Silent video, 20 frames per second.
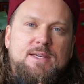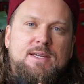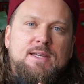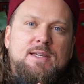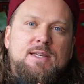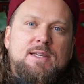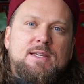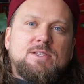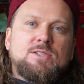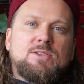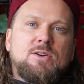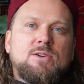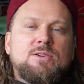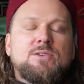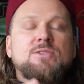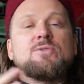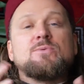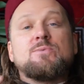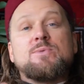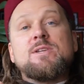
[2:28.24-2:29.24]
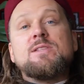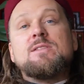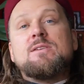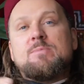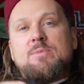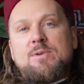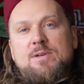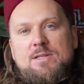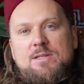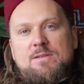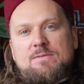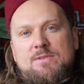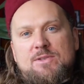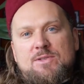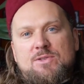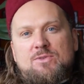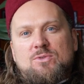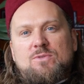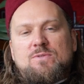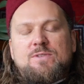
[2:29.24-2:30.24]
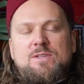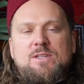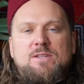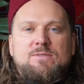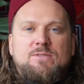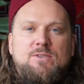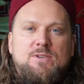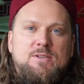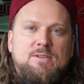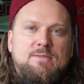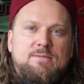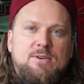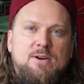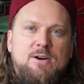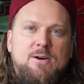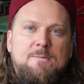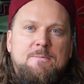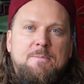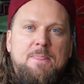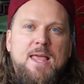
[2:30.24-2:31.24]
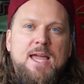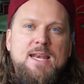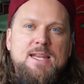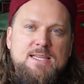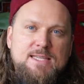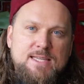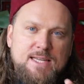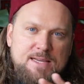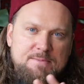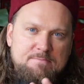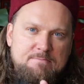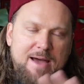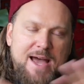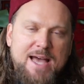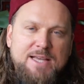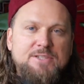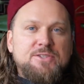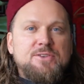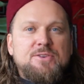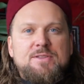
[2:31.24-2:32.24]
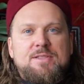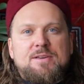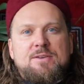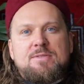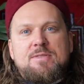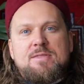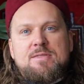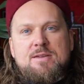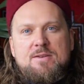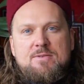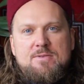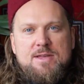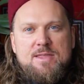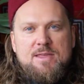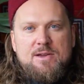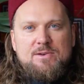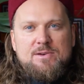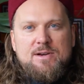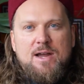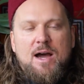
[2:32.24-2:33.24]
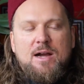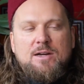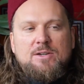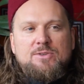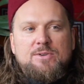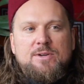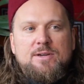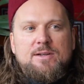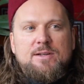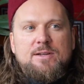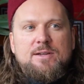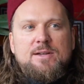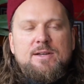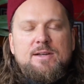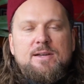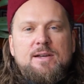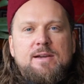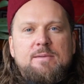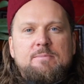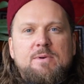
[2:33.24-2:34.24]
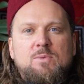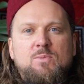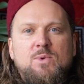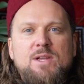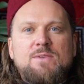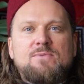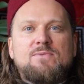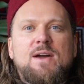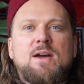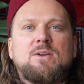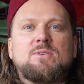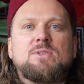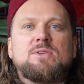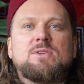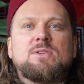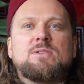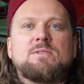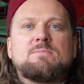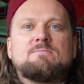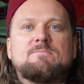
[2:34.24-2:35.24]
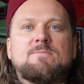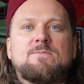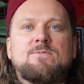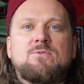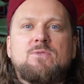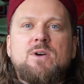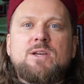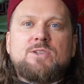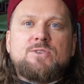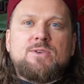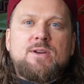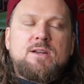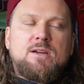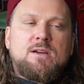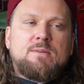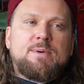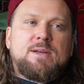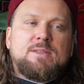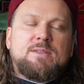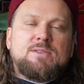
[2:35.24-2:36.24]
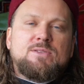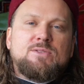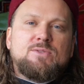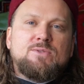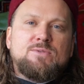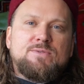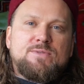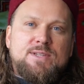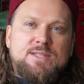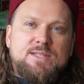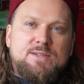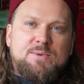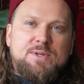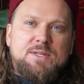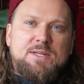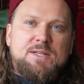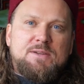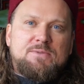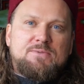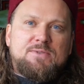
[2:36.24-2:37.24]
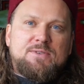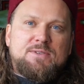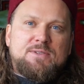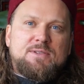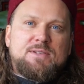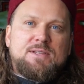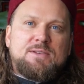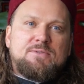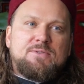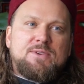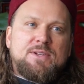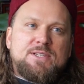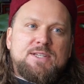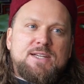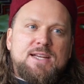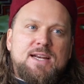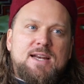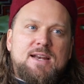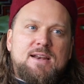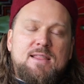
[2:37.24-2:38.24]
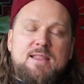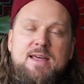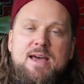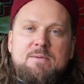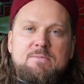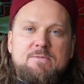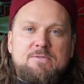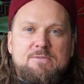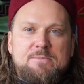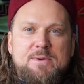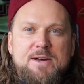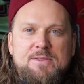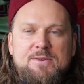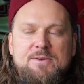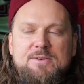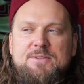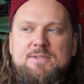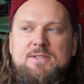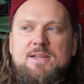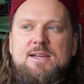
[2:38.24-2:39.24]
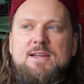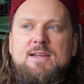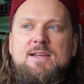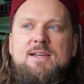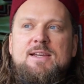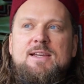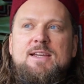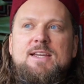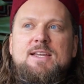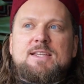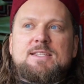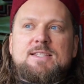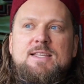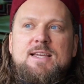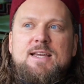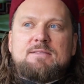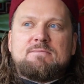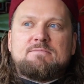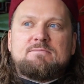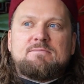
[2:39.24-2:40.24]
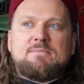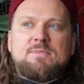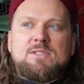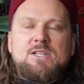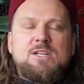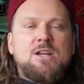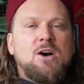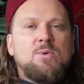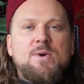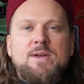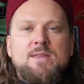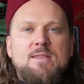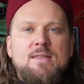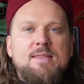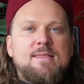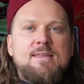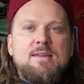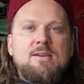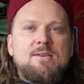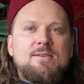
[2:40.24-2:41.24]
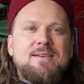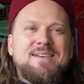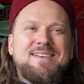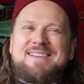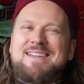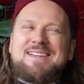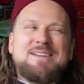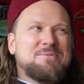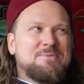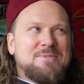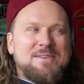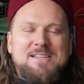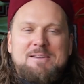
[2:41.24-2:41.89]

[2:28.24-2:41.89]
He started to read the books of the Sufis, first of all, and he said he mastered their theory, their doctrine. But what he found frustrating about the Sufis and what differentiated them from others is that knowing the theory didn't really